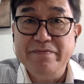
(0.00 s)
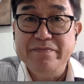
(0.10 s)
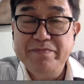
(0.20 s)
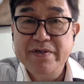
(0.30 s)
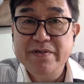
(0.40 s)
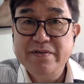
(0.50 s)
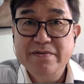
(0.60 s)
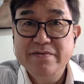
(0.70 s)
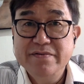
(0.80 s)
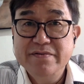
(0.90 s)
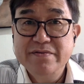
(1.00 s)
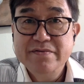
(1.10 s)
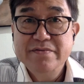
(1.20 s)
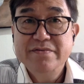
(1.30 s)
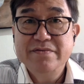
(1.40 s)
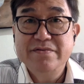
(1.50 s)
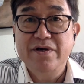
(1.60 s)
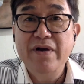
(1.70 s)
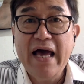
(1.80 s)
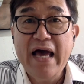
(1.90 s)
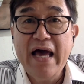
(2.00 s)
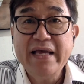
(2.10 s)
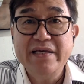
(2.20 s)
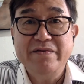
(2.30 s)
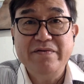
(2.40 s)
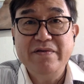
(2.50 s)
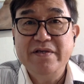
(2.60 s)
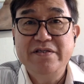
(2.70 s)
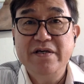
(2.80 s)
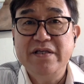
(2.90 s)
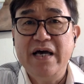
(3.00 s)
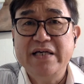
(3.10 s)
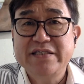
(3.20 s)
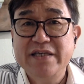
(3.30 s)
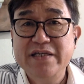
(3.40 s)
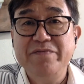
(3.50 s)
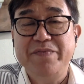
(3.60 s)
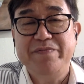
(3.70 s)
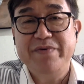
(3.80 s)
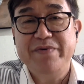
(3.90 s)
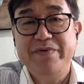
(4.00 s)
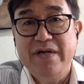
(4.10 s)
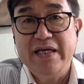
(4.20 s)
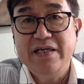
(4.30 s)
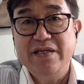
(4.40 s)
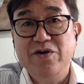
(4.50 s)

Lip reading: People don't like it. It's not the external people don't like it.